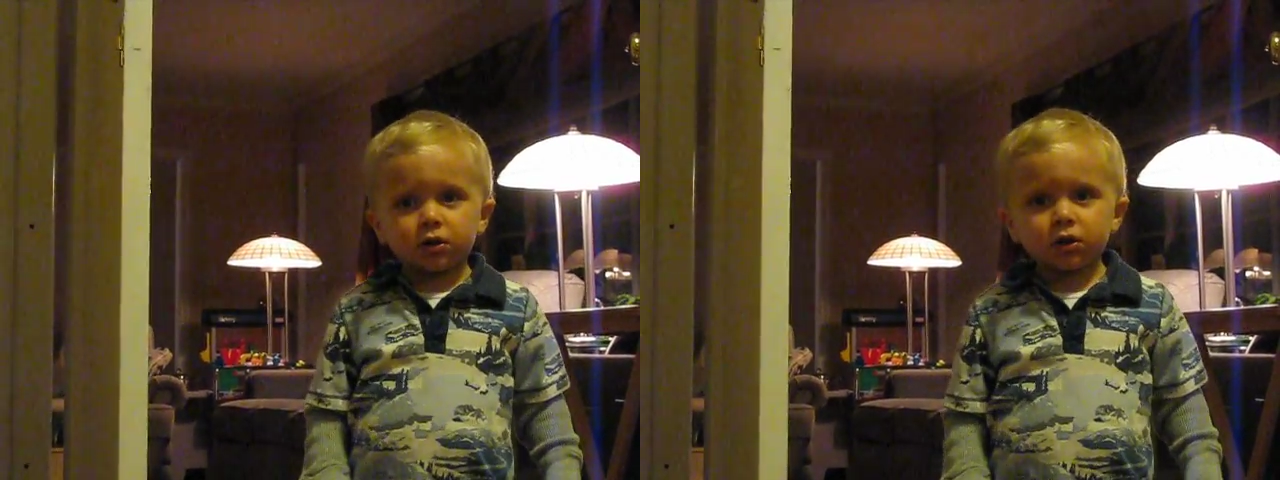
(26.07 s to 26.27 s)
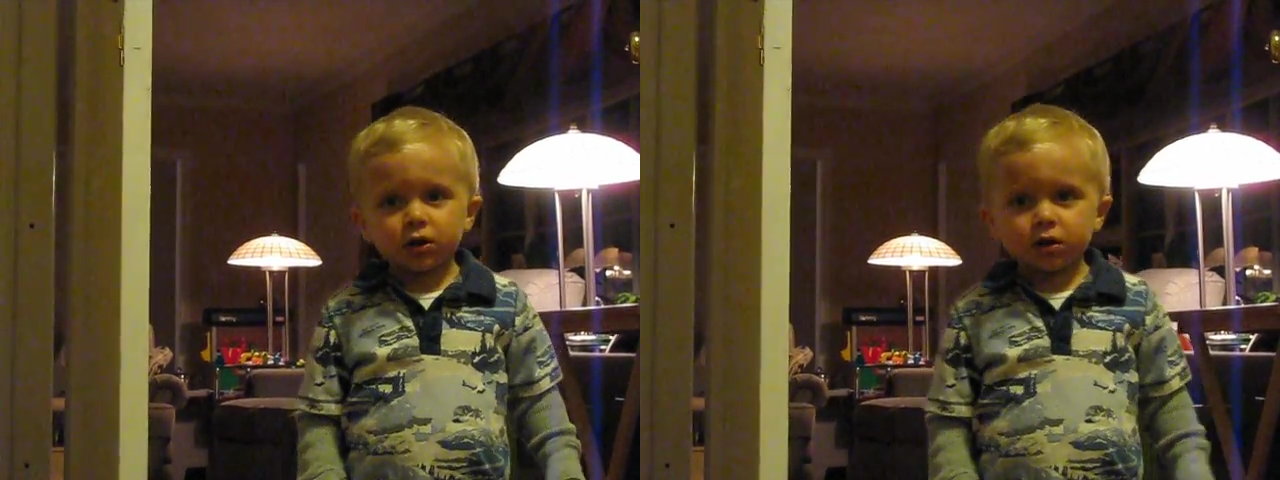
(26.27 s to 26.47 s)

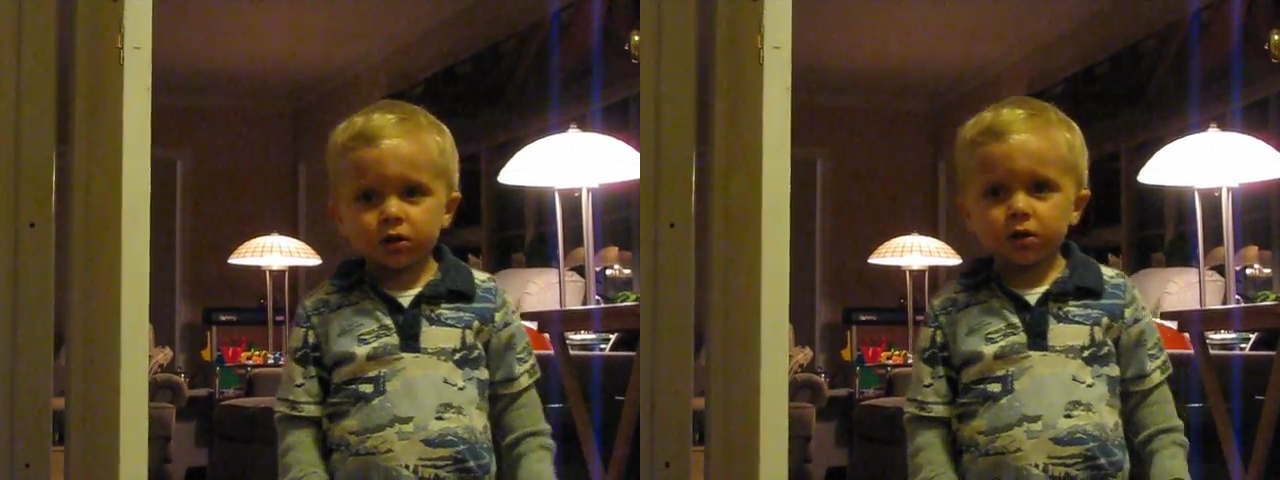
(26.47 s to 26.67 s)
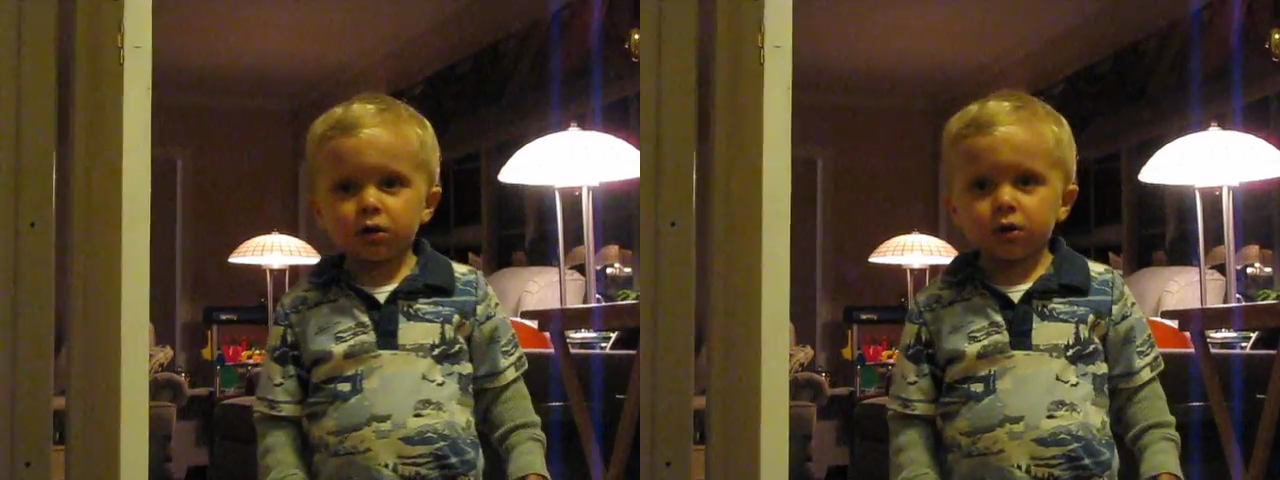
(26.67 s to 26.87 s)
Look,
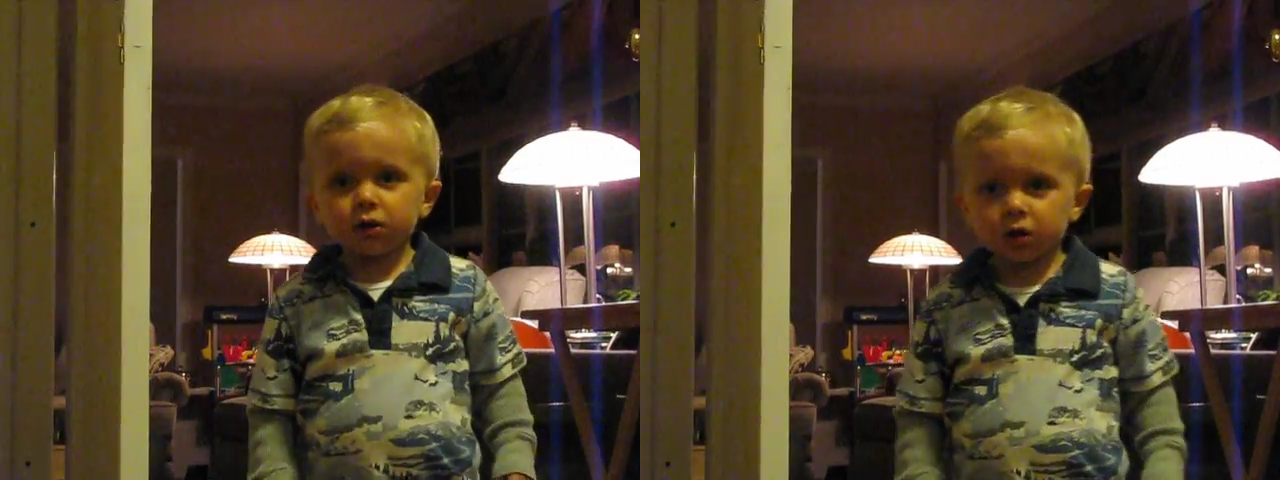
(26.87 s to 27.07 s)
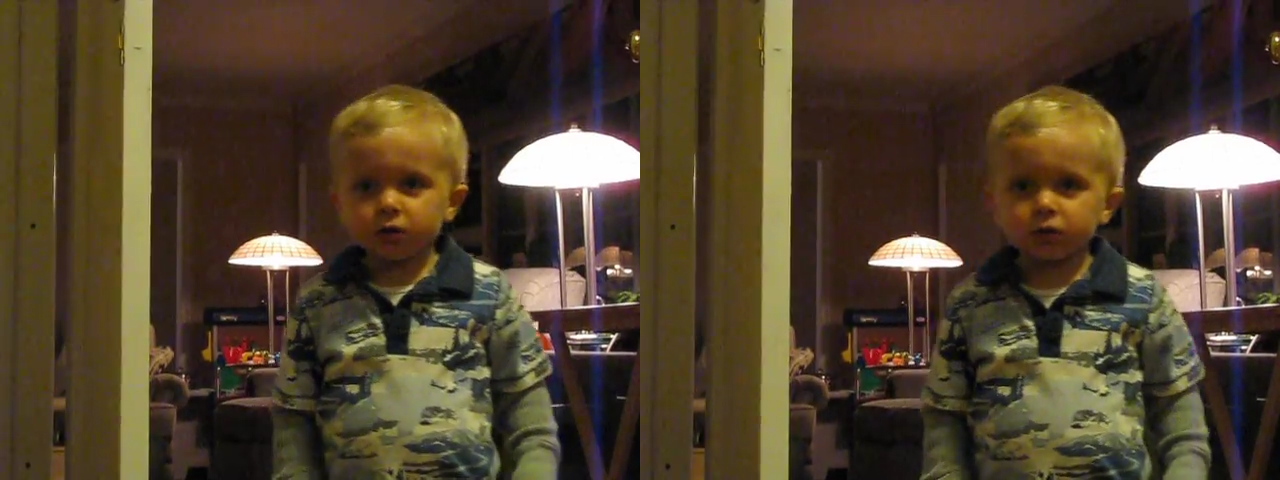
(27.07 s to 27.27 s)

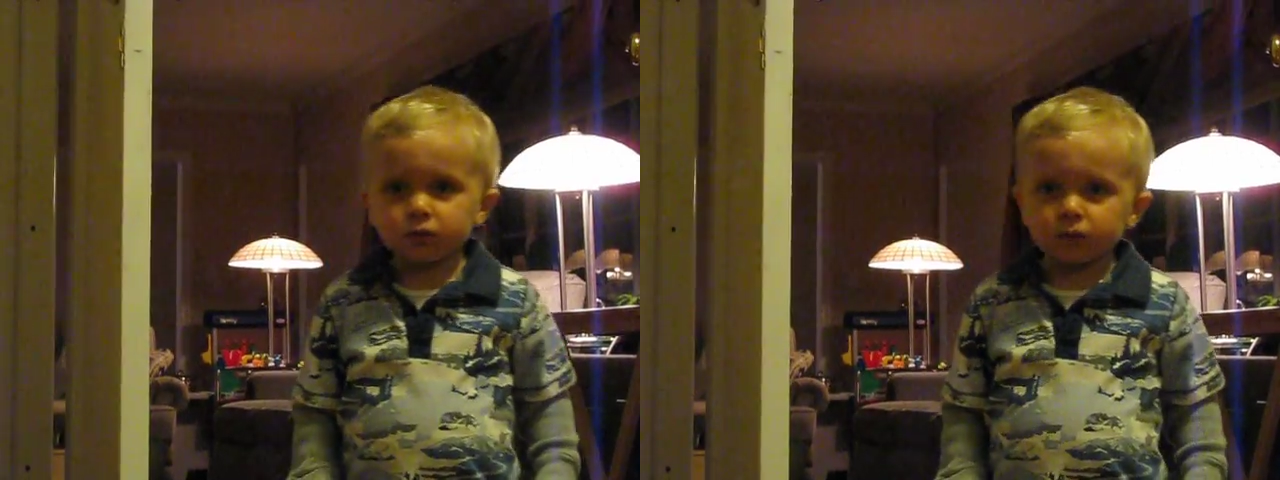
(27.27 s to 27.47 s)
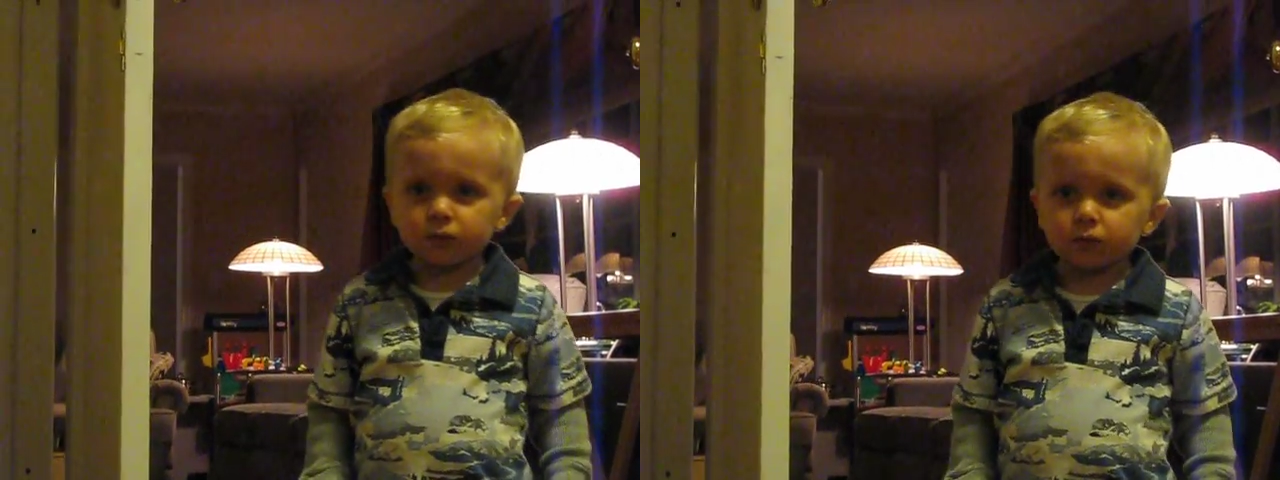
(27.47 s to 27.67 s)

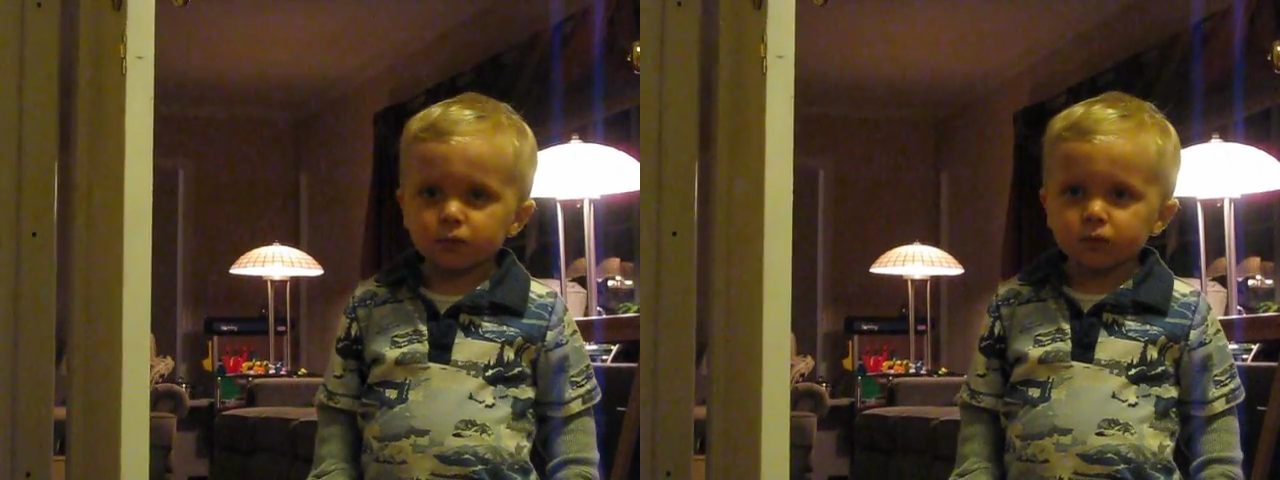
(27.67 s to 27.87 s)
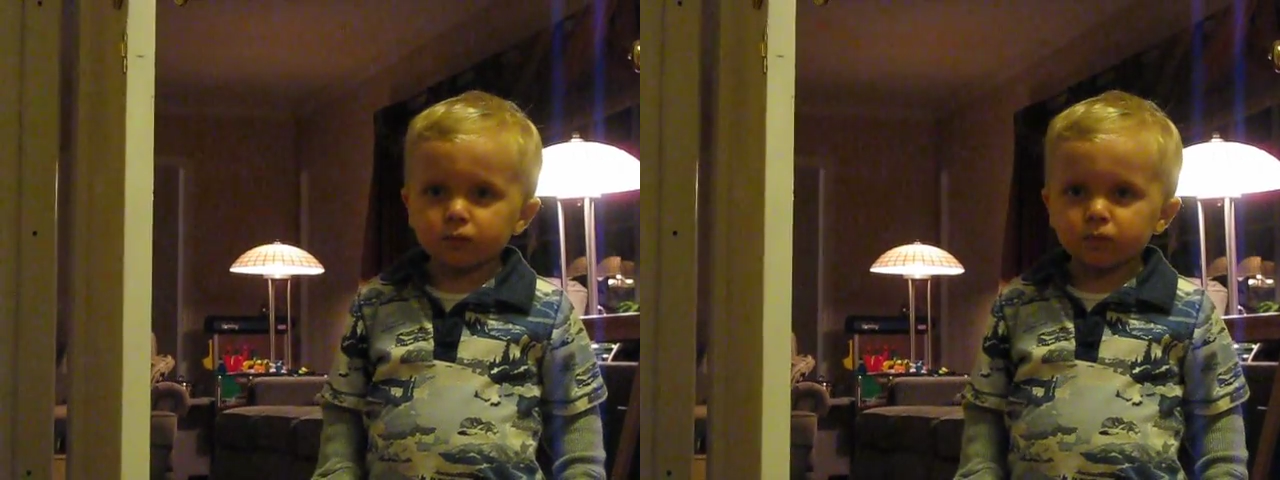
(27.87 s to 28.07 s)
little,
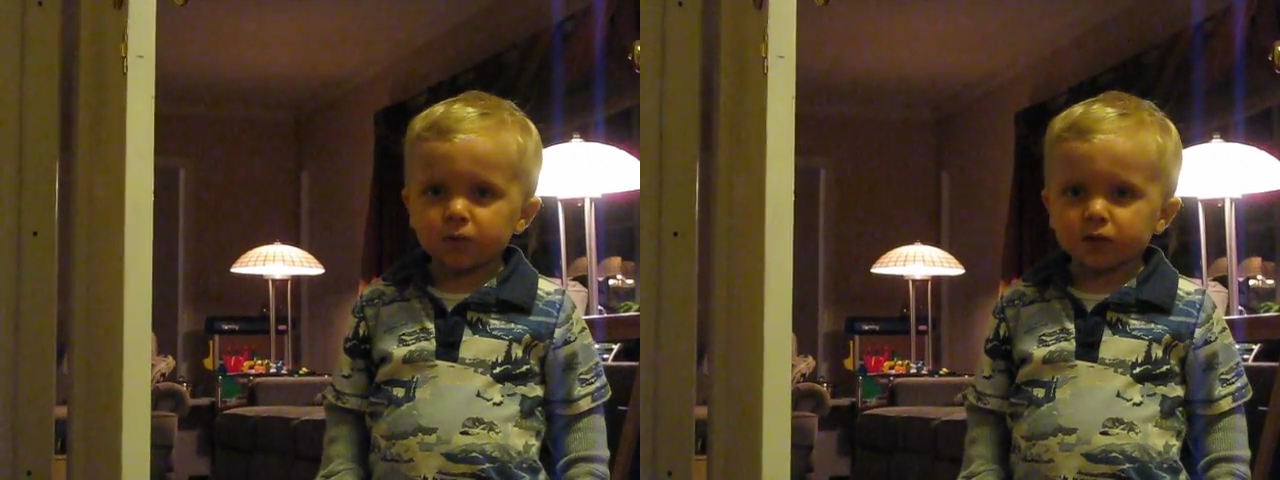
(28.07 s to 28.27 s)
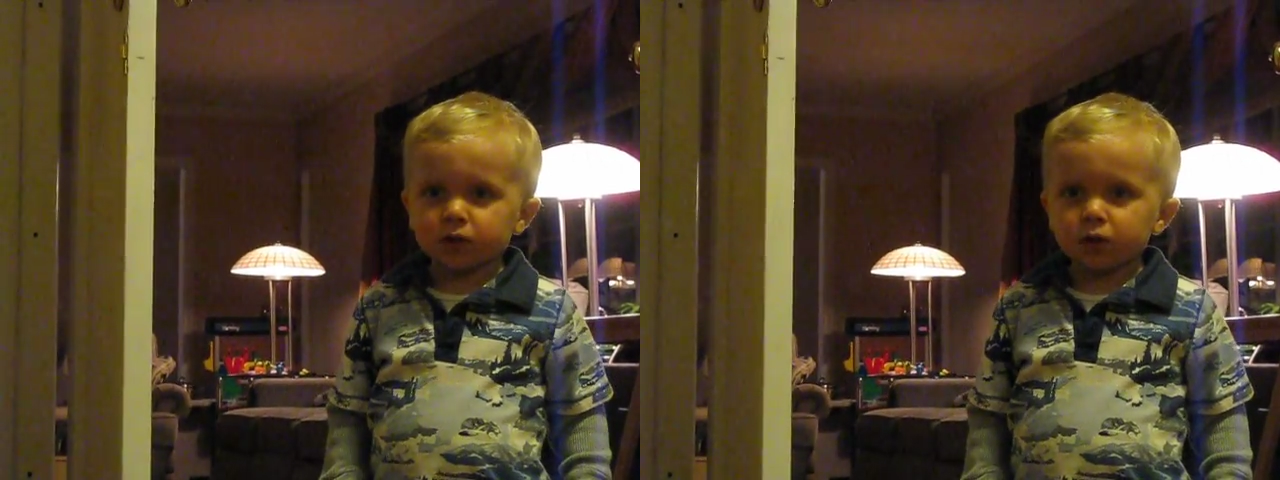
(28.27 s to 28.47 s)

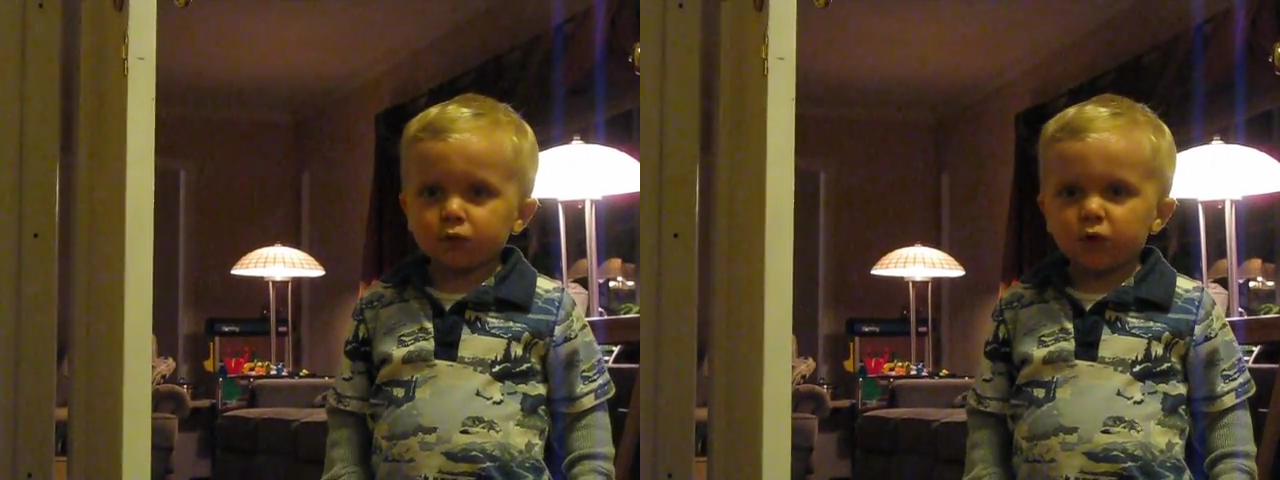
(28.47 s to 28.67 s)
but